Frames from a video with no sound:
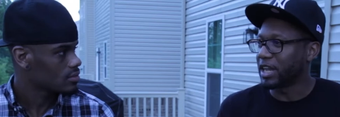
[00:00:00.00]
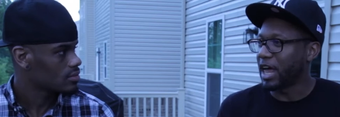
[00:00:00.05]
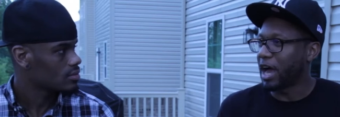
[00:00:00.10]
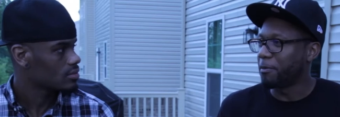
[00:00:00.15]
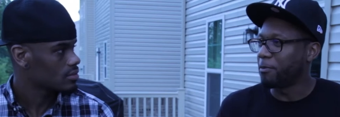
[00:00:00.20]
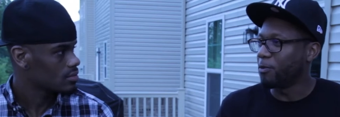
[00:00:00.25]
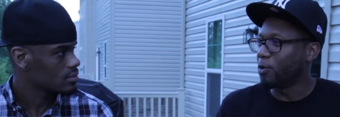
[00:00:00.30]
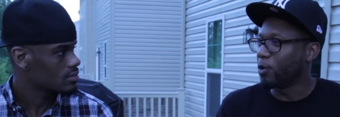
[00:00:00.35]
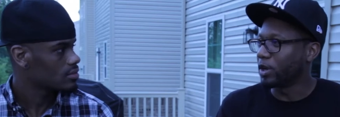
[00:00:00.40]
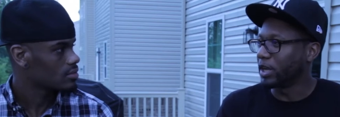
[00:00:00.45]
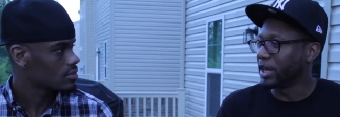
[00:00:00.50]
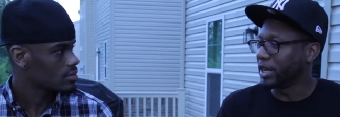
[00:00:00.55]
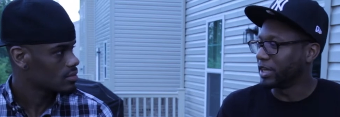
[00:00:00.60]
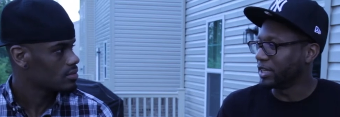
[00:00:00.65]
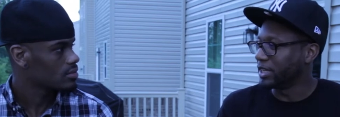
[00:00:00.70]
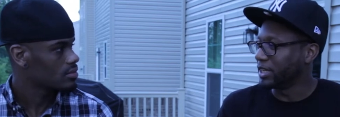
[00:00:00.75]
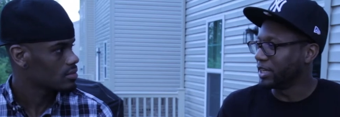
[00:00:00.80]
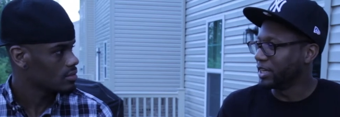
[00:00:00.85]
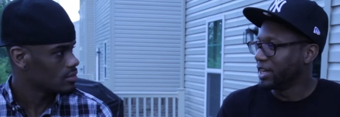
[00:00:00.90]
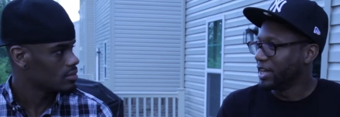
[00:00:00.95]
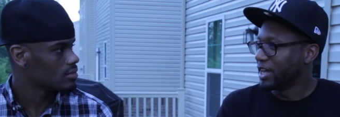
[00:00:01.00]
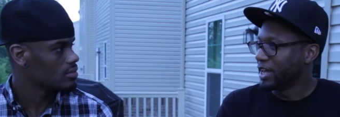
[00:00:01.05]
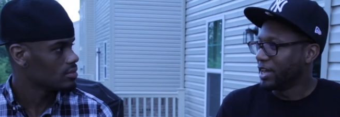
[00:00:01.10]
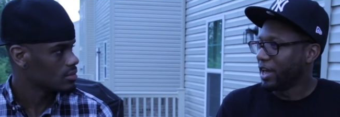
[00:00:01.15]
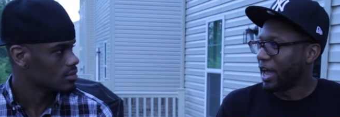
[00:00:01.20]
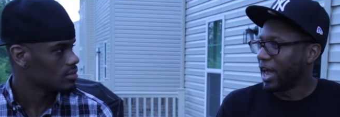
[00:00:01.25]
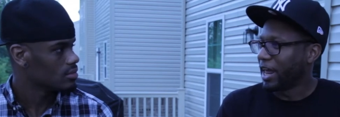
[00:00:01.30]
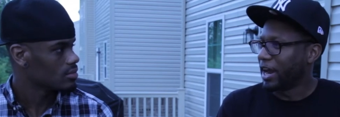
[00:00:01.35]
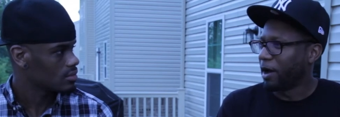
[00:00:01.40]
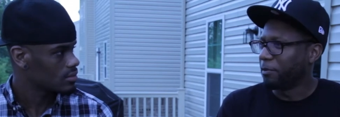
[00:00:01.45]
Speaker 1: a lot more lately,
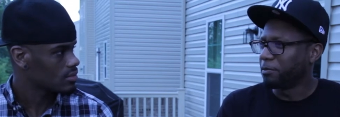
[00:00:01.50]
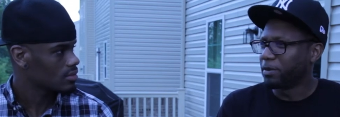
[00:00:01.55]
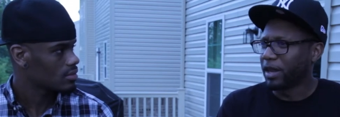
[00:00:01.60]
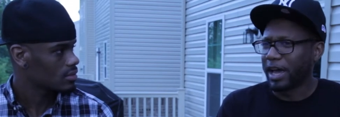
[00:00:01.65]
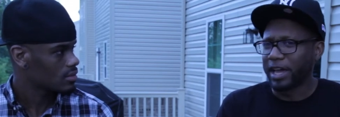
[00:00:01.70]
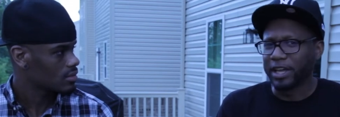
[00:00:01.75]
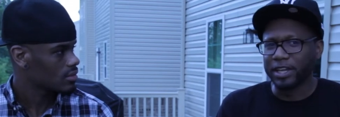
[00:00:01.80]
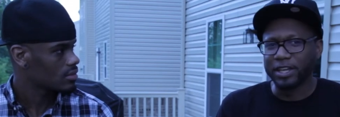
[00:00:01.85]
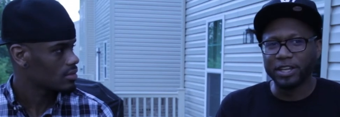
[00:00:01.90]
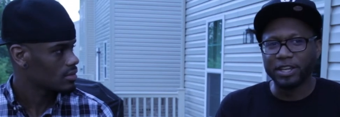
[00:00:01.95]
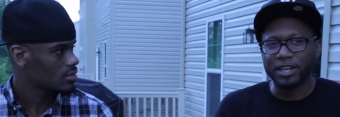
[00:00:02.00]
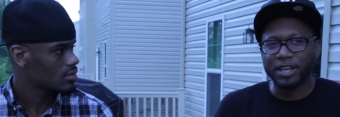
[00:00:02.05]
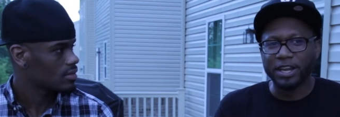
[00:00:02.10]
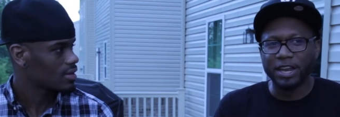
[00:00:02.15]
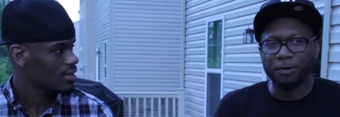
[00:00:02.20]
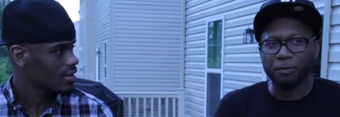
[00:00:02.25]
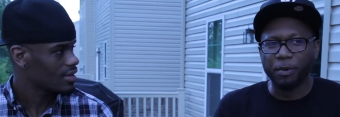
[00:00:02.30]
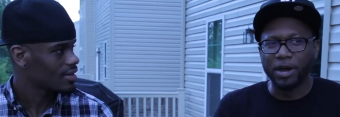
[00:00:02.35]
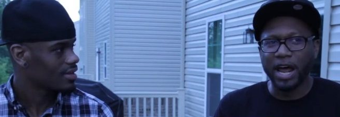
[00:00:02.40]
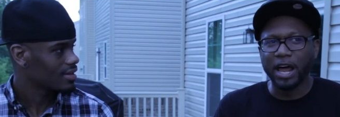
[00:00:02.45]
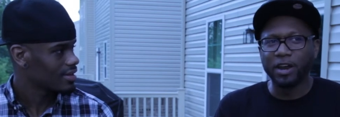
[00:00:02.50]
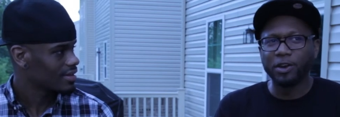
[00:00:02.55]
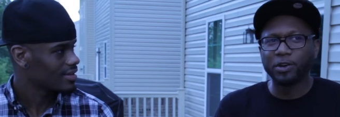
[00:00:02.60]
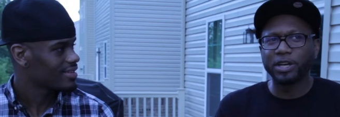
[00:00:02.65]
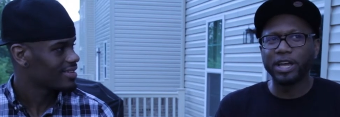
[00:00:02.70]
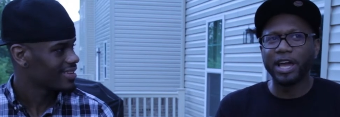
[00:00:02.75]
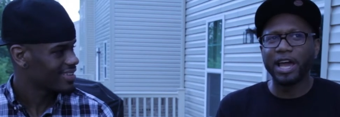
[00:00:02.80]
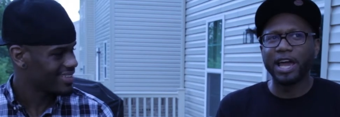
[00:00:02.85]
mm-hmm. and I'm like, when I look